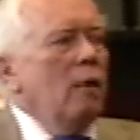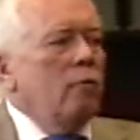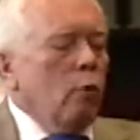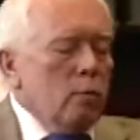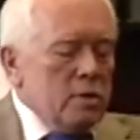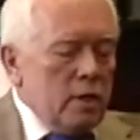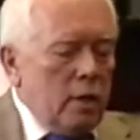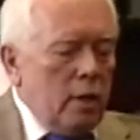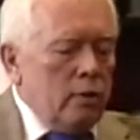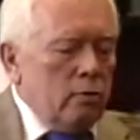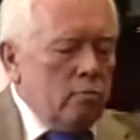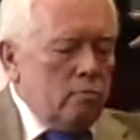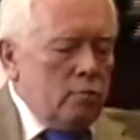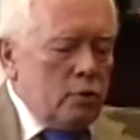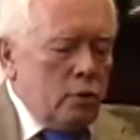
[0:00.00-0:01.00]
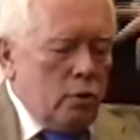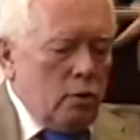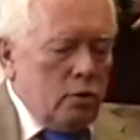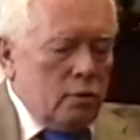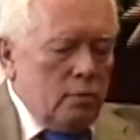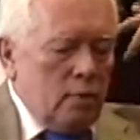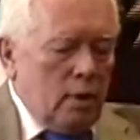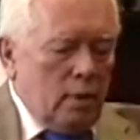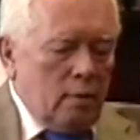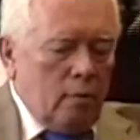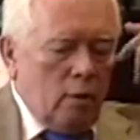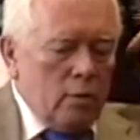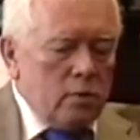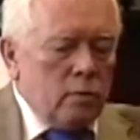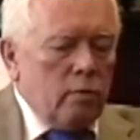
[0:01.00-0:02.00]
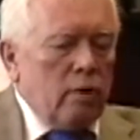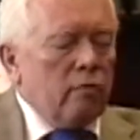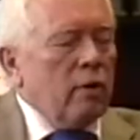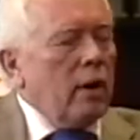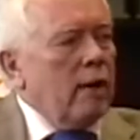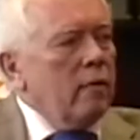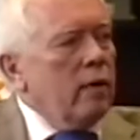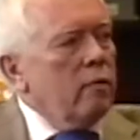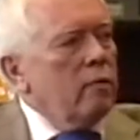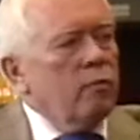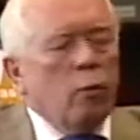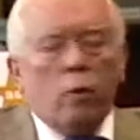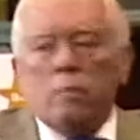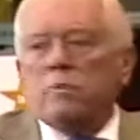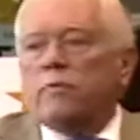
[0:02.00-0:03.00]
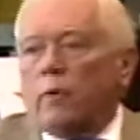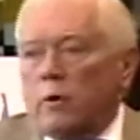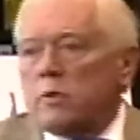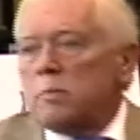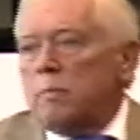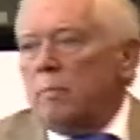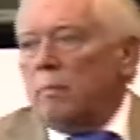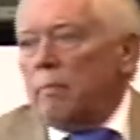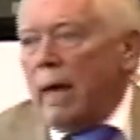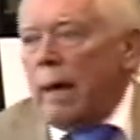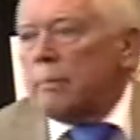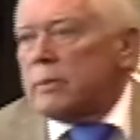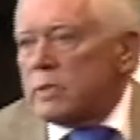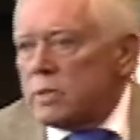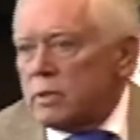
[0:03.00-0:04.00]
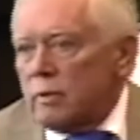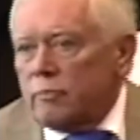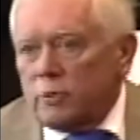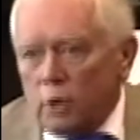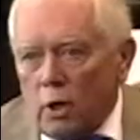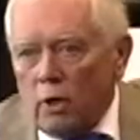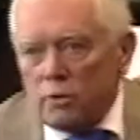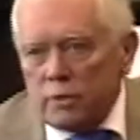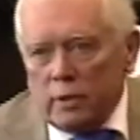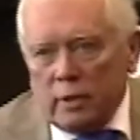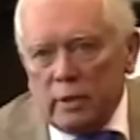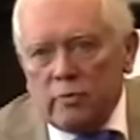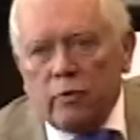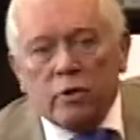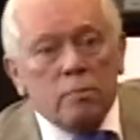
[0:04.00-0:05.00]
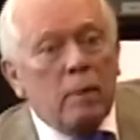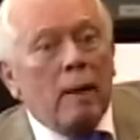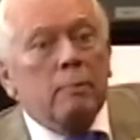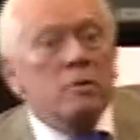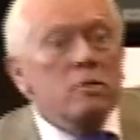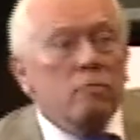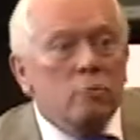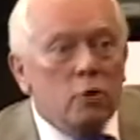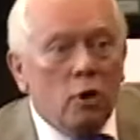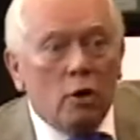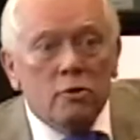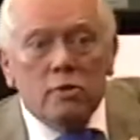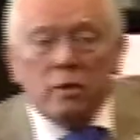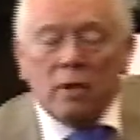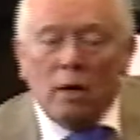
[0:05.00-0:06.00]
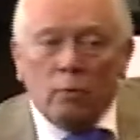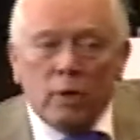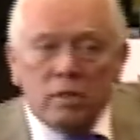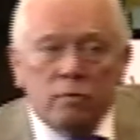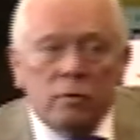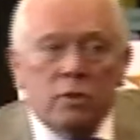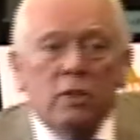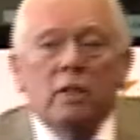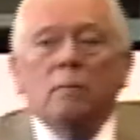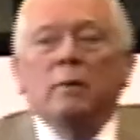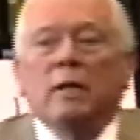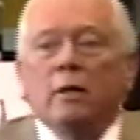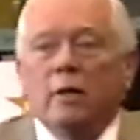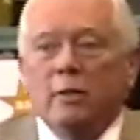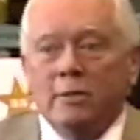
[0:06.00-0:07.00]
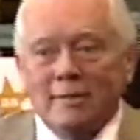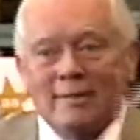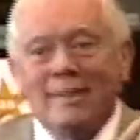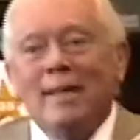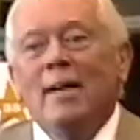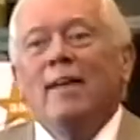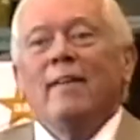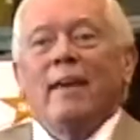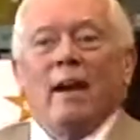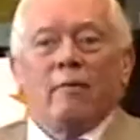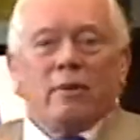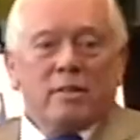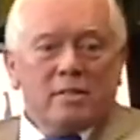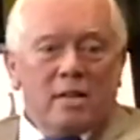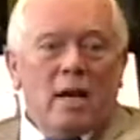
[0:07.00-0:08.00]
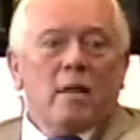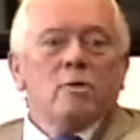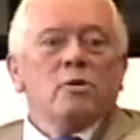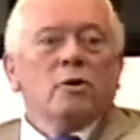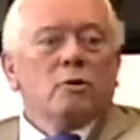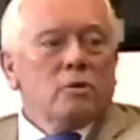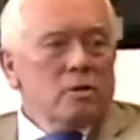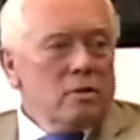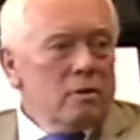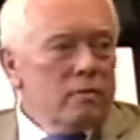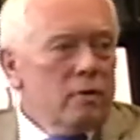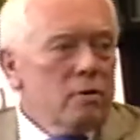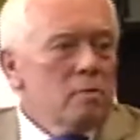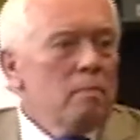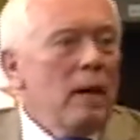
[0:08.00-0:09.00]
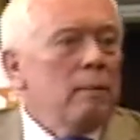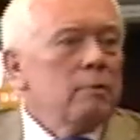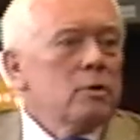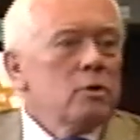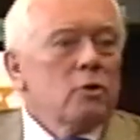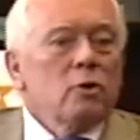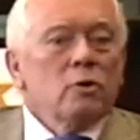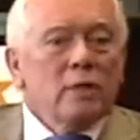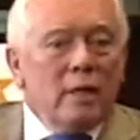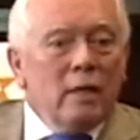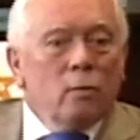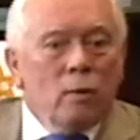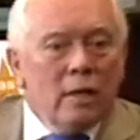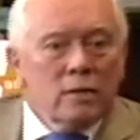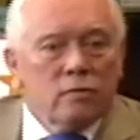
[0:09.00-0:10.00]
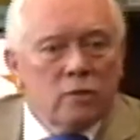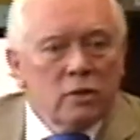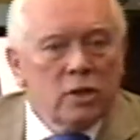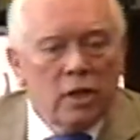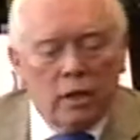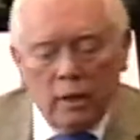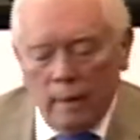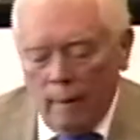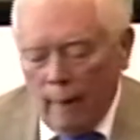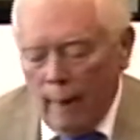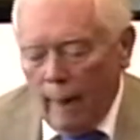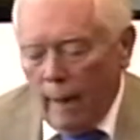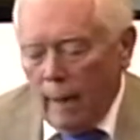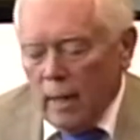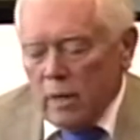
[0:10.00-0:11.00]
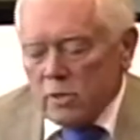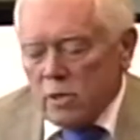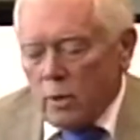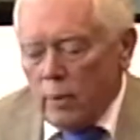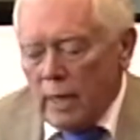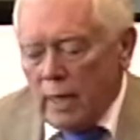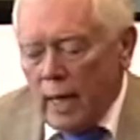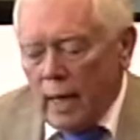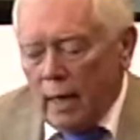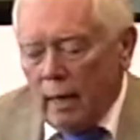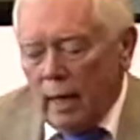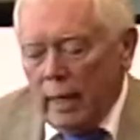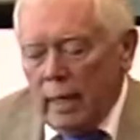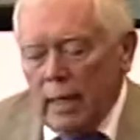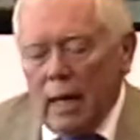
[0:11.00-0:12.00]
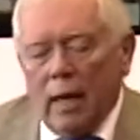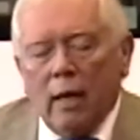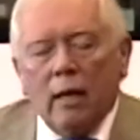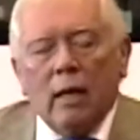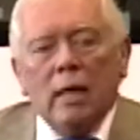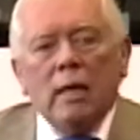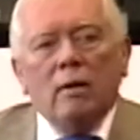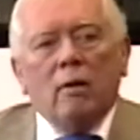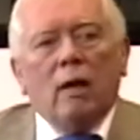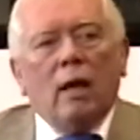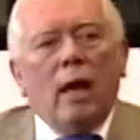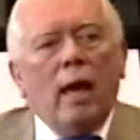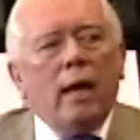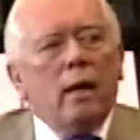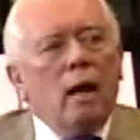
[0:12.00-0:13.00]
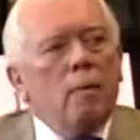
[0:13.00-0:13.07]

forms another church uh, across the river, and then forms First Baptist of Charleston. It's First Baptist of Charleston, not West Virginia, because the African Zion Church is the First Baptist Church in West Virginia. So he had, he had, he had an